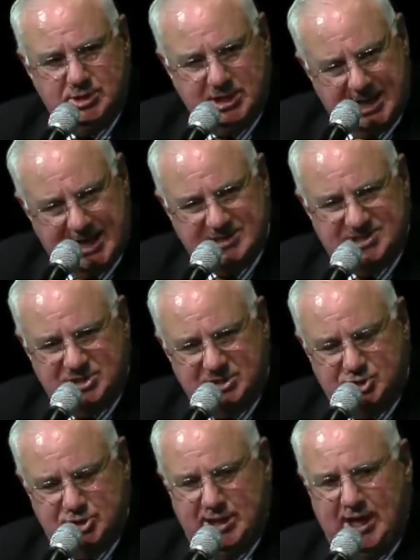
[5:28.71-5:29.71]
the
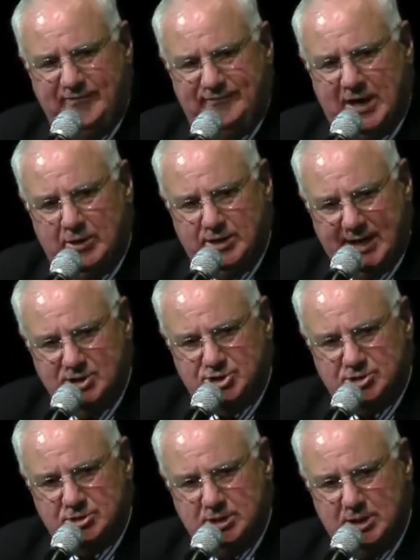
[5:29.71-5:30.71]
NCGA
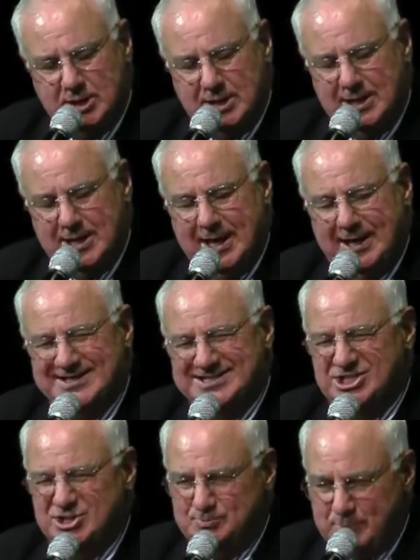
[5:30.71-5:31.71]
Foundation, and
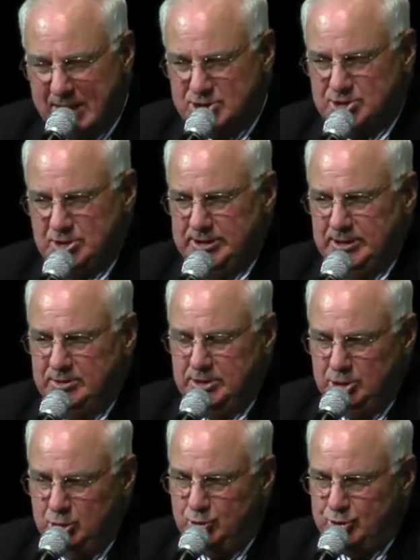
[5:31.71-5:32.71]
especially
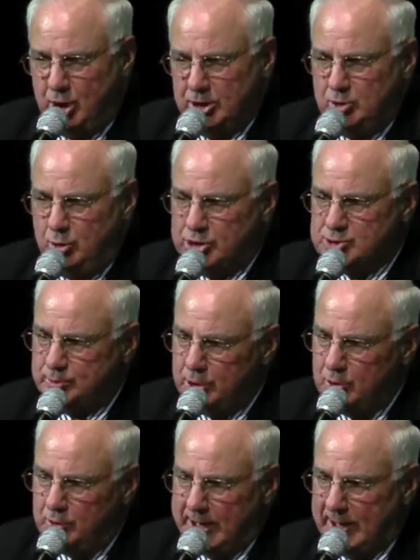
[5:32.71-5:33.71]
the Youth on Course
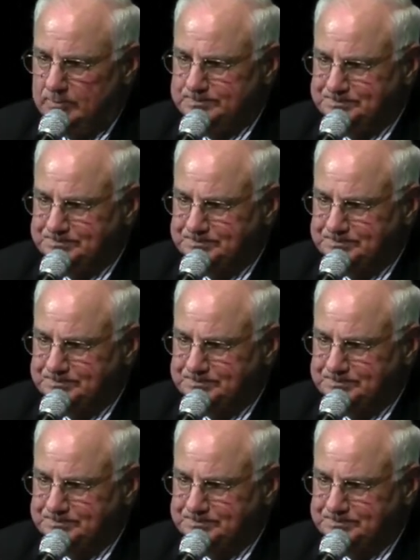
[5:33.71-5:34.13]
program.